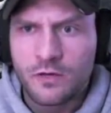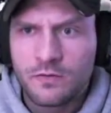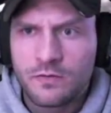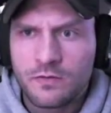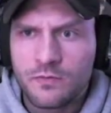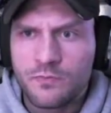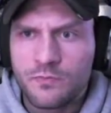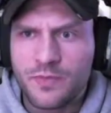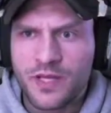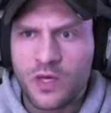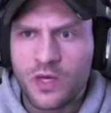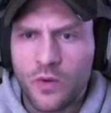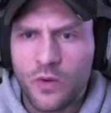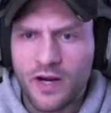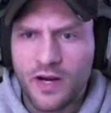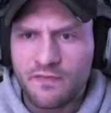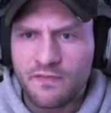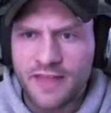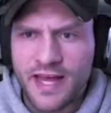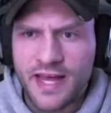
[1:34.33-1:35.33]
being aware
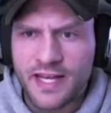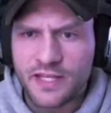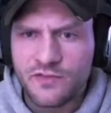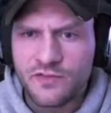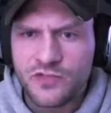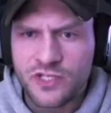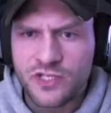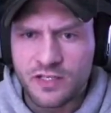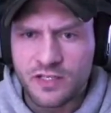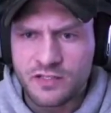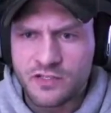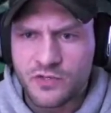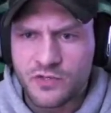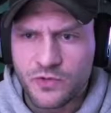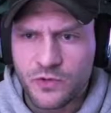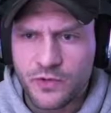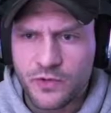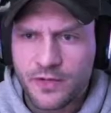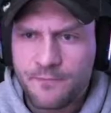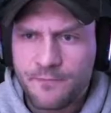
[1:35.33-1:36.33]
of that if she does
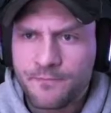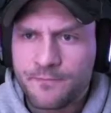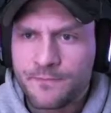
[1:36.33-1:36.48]
throw it.